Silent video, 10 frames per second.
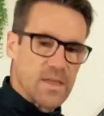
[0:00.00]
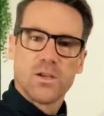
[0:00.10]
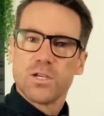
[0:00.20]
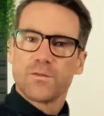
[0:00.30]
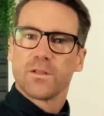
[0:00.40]
They're
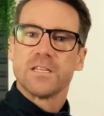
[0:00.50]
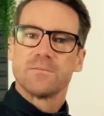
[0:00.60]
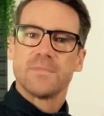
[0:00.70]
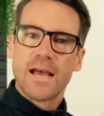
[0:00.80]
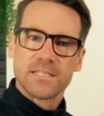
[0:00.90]
useful in
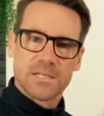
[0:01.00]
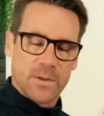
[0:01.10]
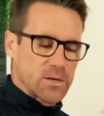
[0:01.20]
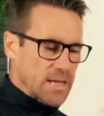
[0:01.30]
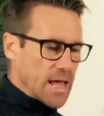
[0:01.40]
gymnastics
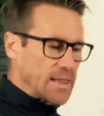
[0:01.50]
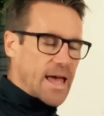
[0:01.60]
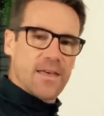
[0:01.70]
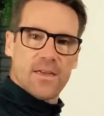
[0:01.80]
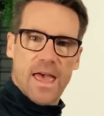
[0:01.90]
because they
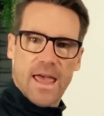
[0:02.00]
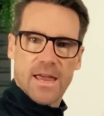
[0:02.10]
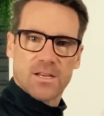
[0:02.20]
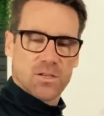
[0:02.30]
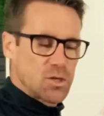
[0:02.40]
allow the
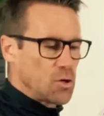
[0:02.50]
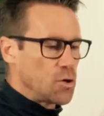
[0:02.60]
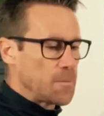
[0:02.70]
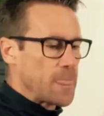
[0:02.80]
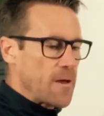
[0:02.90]
hand
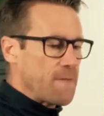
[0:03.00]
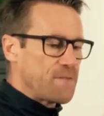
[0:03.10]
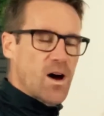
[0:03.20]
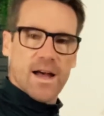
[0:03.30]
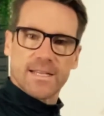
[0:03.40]
to
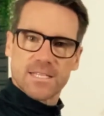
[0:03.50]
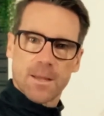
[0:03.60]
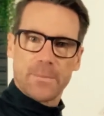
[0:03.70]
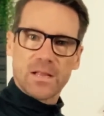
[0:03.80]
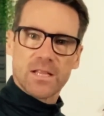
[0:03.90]
find
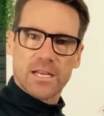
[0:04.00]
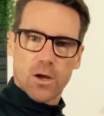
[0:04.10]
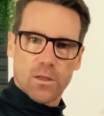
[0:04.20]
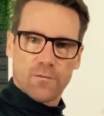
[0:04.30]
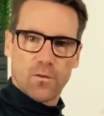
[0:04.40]
stability
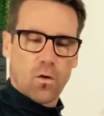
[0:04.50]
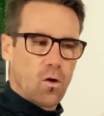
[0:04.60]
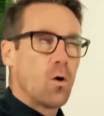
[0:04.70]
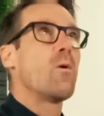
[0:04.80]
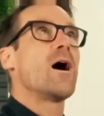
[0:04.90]
on the
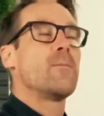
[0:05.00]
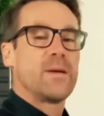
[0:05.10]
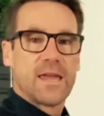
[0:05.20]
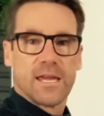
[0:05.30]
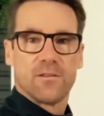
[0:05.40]
floor while
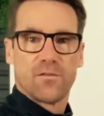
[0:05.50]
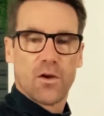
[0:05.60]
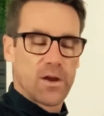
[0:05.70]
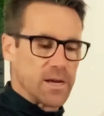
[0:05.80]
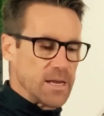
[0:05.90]
being
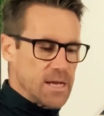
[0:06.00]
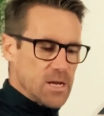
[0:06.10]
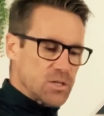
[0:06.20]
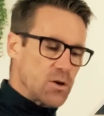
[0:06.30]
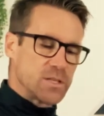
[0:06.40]
inverted.
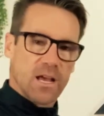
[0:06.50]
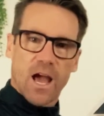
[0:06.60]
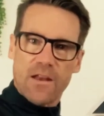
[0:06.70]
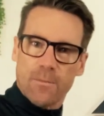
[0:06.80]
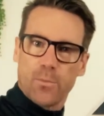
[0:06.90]
So it's a
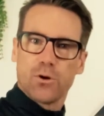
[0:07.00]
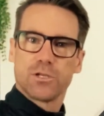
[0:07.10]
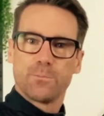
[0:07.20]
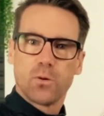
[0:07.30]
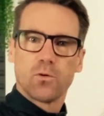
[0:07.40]
kind of a
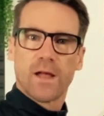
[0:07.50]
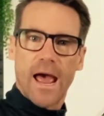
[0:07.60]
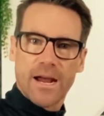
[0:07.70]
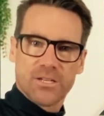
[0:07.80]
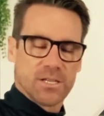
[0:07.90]
push-pull
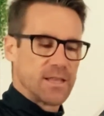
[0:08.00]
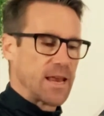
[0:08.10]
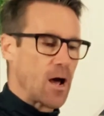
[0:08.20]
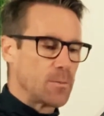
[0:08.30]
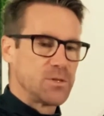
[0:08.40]
action
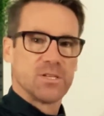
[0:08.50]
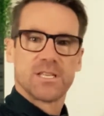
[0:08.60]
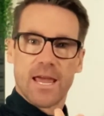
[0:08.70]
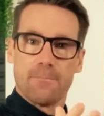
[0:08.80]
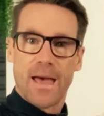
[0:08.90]
that helps you
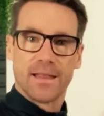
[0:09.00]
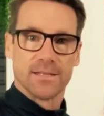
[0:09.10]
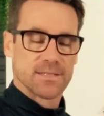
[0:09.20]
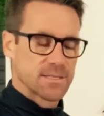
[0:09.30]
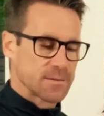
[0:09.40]
stay in
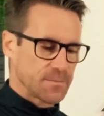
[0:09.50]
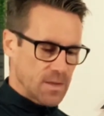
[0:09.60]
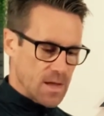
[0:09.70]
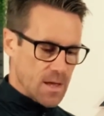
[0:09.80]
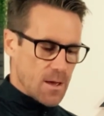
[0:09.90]
balance.
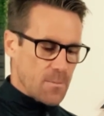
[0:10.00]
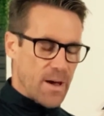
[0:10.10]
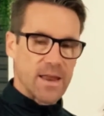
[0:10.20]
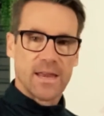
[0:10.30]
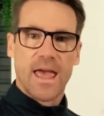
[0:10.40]

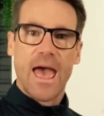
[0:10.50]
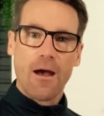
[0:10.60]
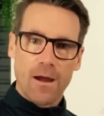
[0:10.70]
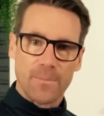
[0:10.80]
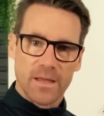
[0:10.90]
But
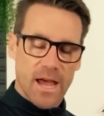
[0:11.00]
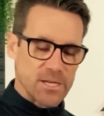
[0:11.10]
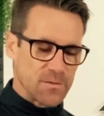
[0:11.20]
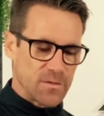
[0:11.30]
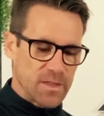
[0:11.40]
our
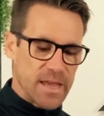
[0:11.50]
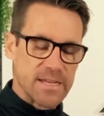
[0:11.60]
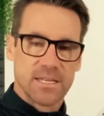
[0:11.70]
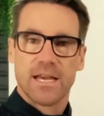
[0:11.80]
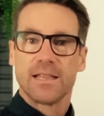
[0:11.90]
application for
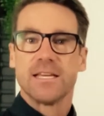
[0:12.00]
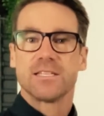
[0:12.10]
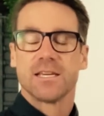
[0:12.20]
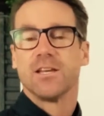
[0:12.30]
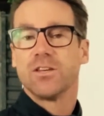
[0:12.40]
these, at
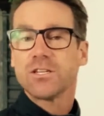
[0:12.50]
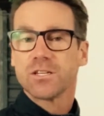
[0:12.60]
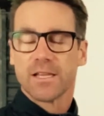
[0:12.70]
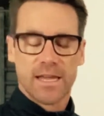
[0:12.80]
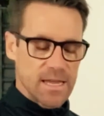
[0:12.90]
least
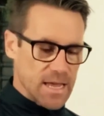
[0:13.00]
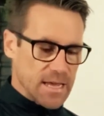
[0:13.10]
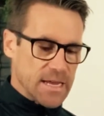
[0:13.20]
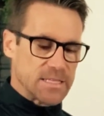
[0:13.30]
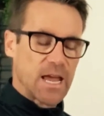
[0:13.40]
initially,
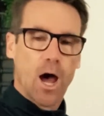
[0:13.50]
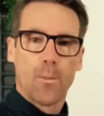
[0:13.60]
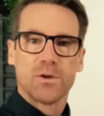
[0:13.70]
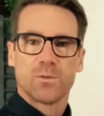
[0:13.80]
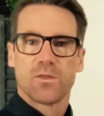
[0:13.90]
is to
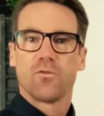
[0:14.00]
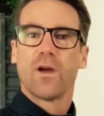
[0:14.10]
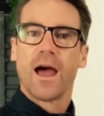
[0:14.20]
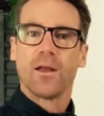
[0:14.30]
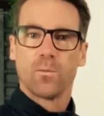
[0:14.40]
help us with
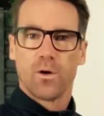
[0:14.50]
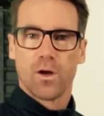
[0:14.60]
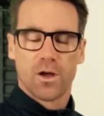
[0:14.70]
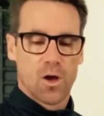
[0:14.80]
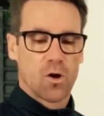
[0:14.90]

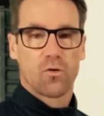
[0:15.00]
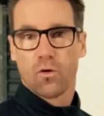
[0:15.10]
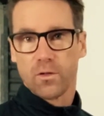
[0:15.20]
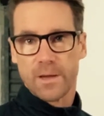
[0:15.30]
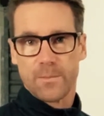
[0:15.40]
groundwork,
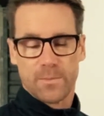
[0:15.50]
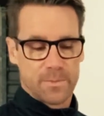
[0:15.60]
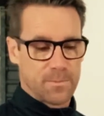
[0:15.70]
crawling